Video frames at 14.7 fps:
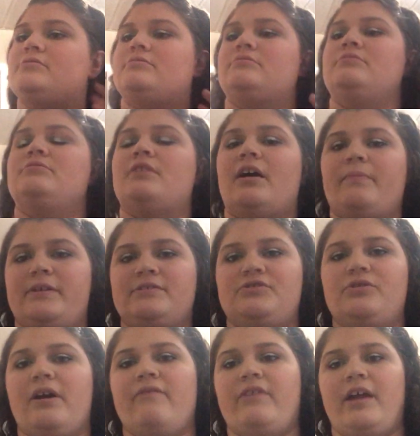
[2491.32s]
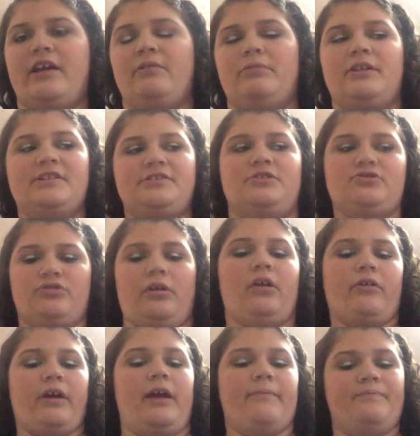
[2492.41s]
not being too heavy-handed with it, it's usually
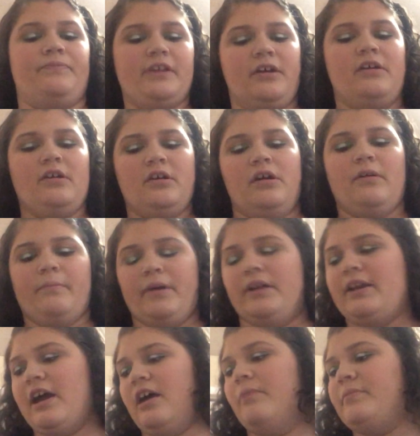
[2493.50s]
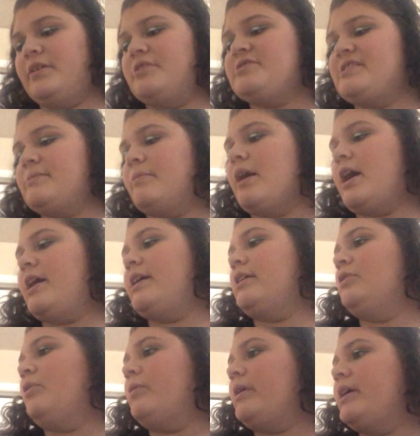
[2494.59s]
okay. But now I'm using my
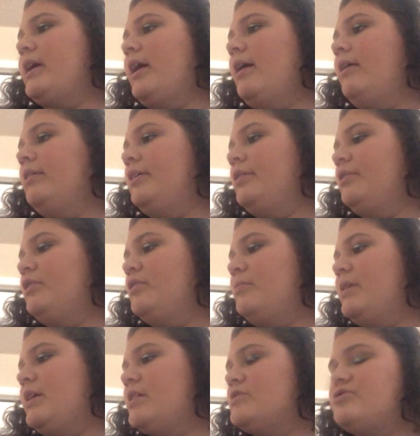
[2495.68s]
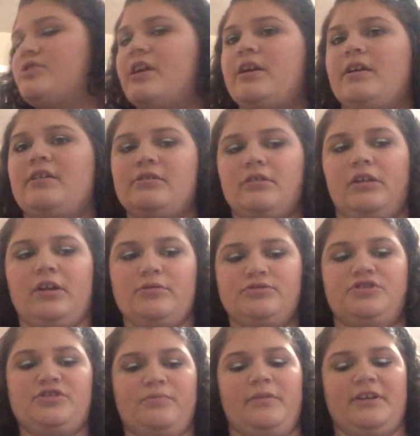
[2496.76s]
L'Oreal Lumi Shake and Glow
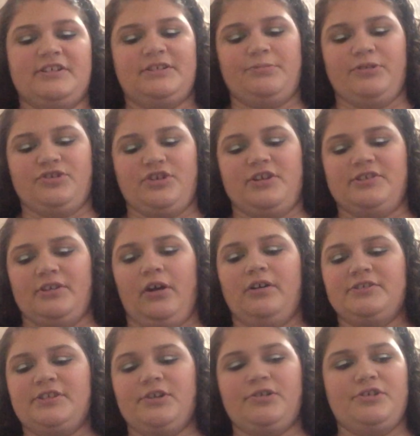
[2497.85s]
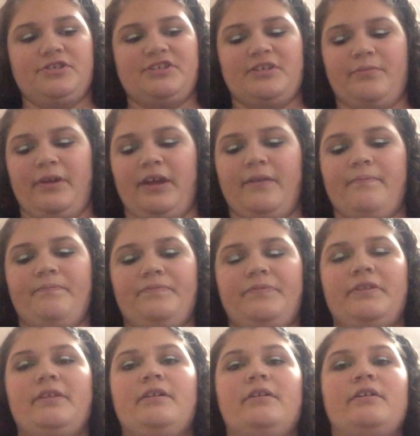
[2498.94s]
Dew Mist, which is also new to me.
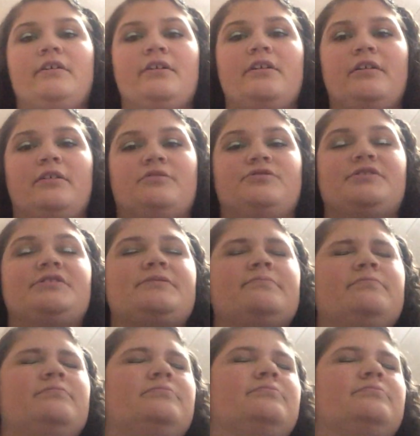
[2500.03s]
And just,